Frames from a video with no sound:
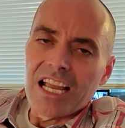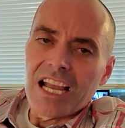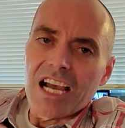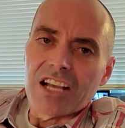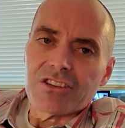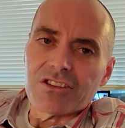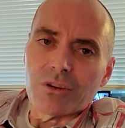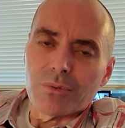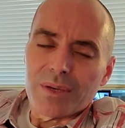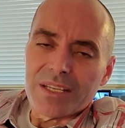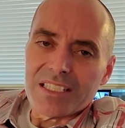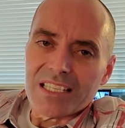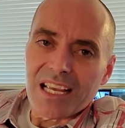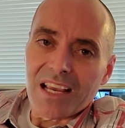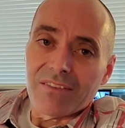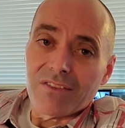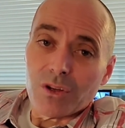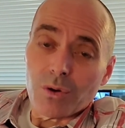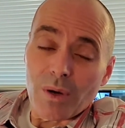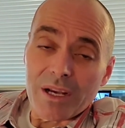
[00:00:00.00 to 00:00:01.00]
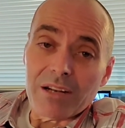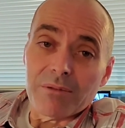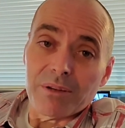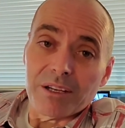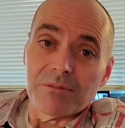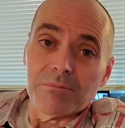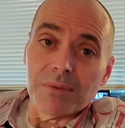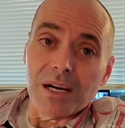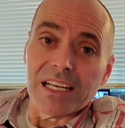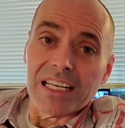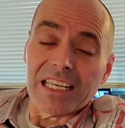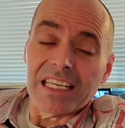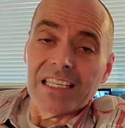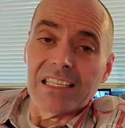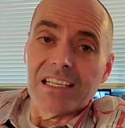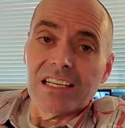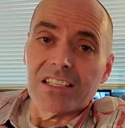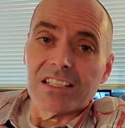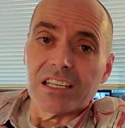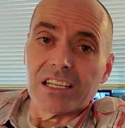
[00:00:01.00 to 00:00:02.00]
And so we saved quite a bit of money
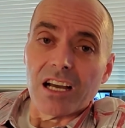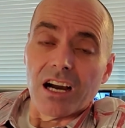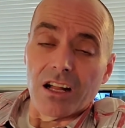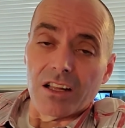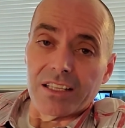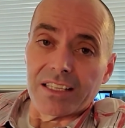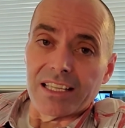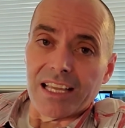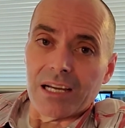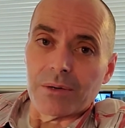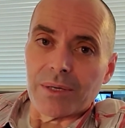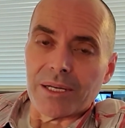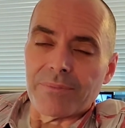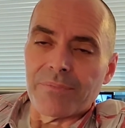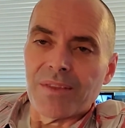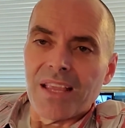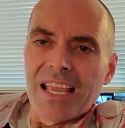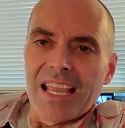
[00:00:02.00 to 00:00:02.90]
to call them that way.